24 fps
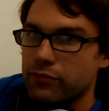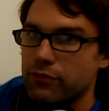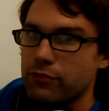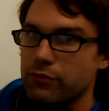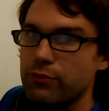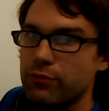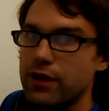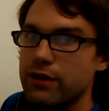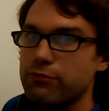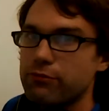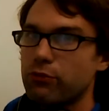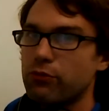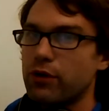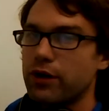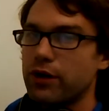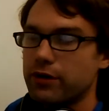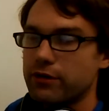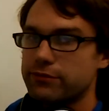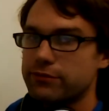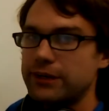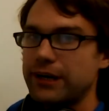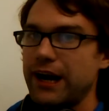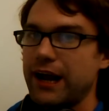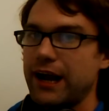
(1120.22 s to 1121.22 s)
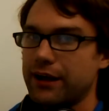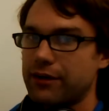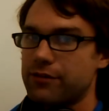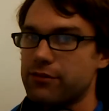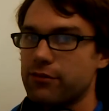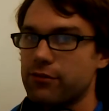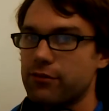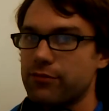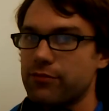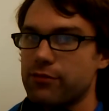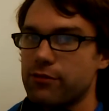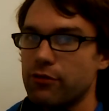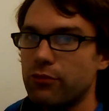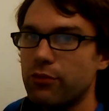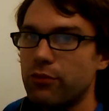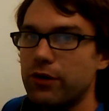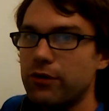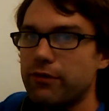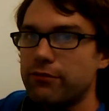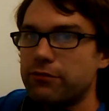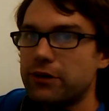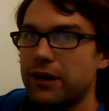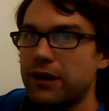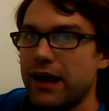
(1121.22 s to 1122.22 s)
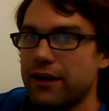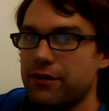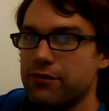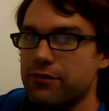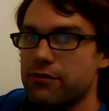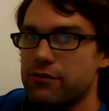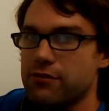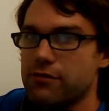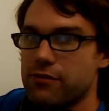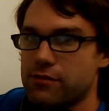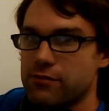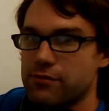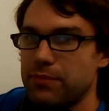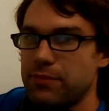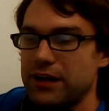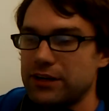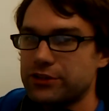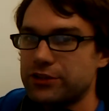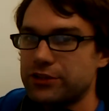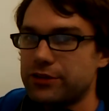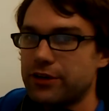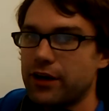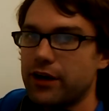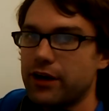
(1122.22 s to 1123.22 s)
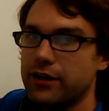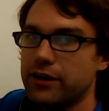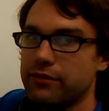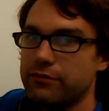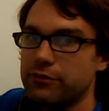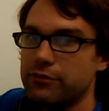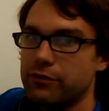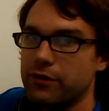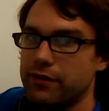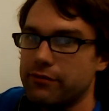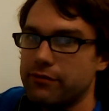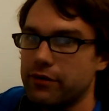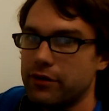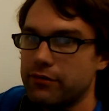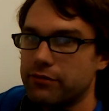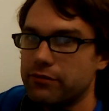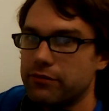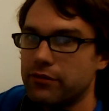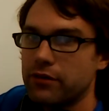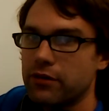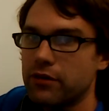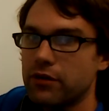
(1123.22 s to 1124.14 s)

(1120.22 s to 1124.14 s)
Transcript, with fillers: 1. We have 1 over x. So 1 over x is a special kind of derivative